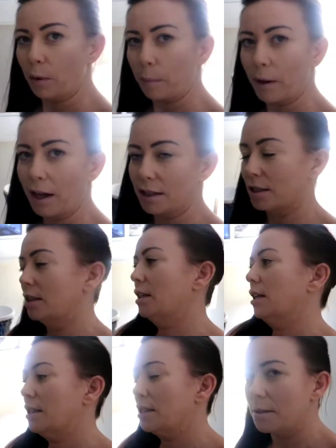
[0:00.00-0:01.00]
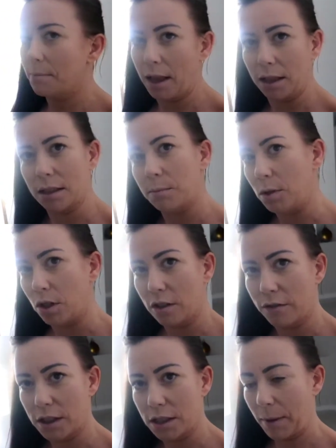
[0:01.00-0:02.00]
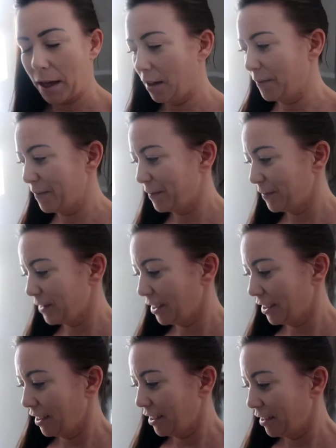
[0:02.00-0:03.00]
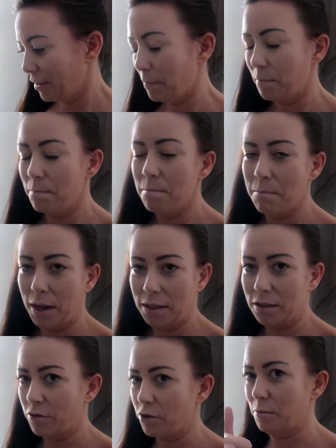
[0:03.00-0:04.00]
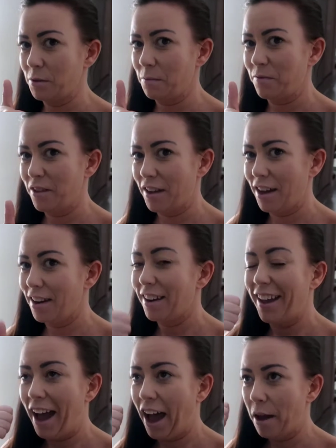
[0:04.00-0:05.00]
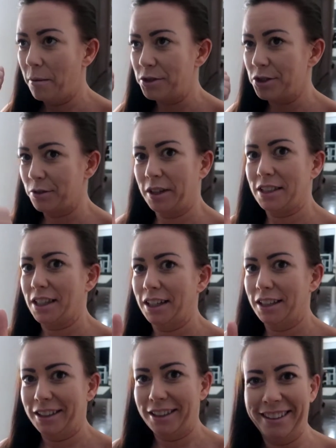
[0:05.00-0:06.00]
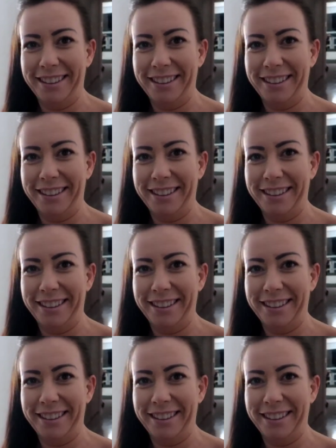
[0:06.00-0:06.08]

walk past and you can smell this beautiful smell. Massive up for that. I am so excited.